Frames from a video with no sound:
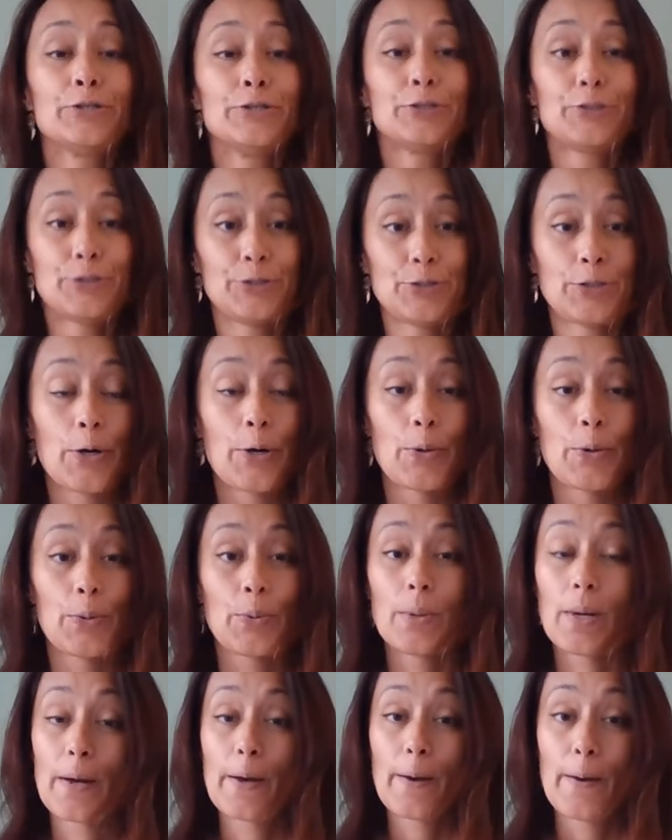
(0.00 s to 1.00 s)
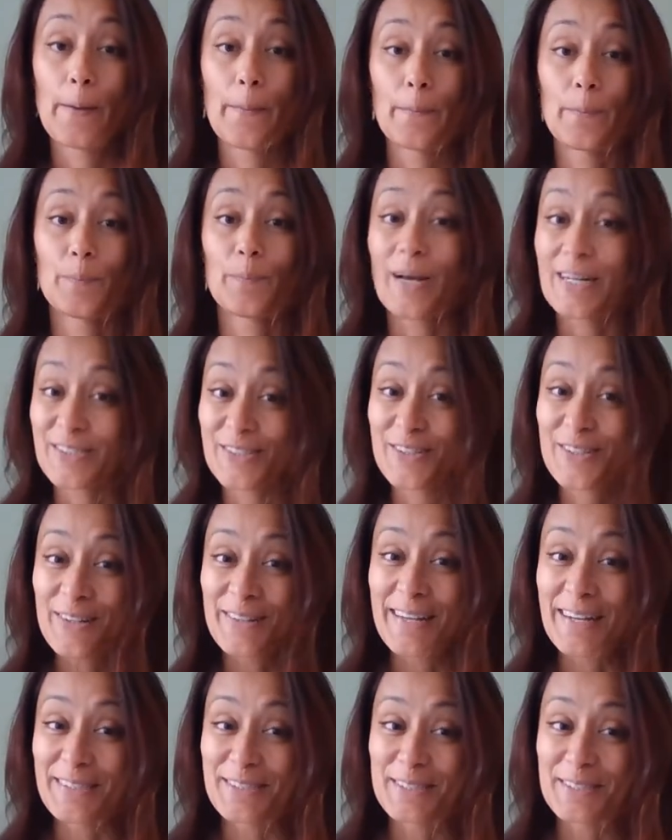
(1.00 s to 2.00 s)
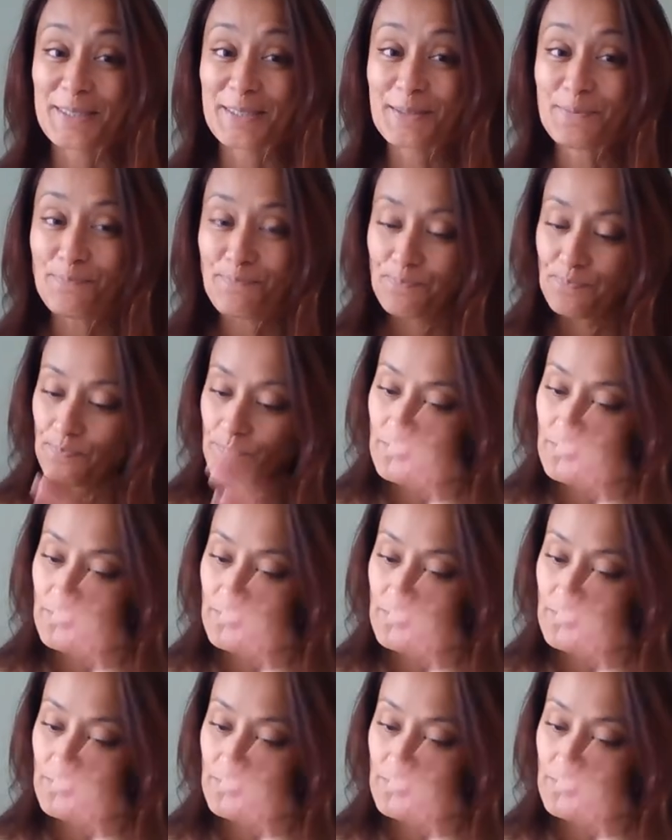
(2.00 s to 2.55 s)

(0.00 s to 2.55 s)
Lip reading: So back to connection.